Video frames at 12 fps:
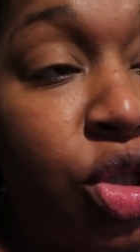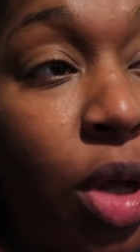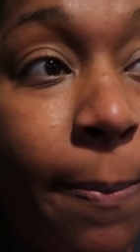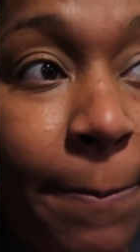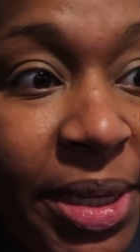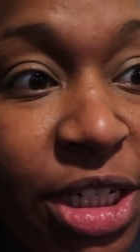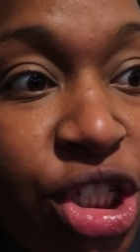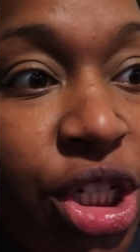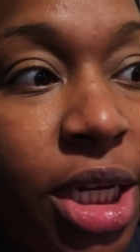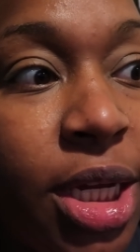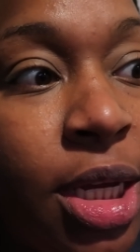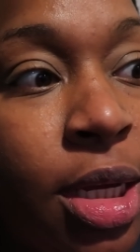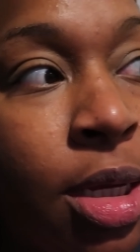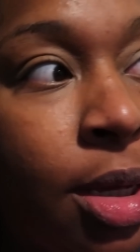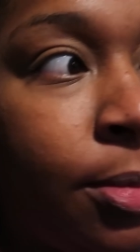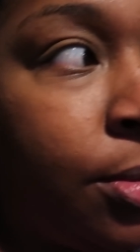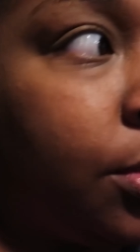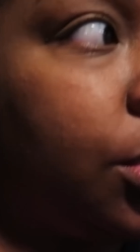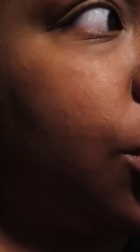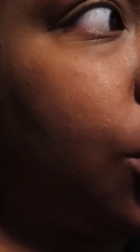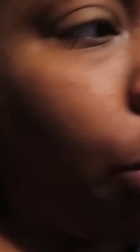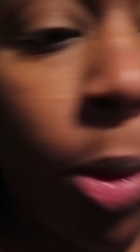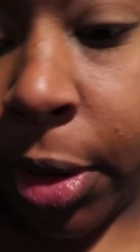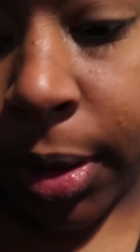So I'm benching,
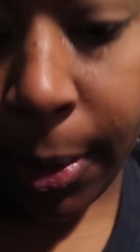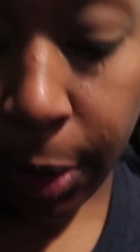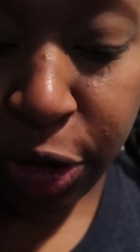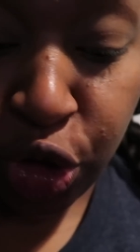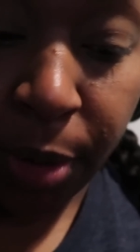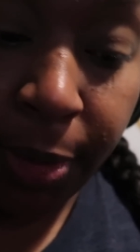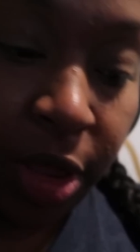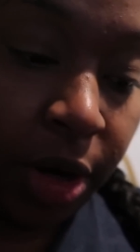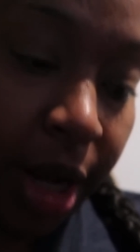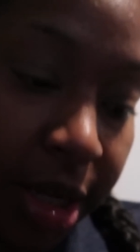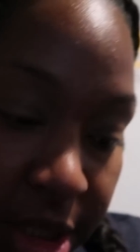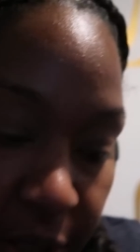I'm warming up on the treadmill though now,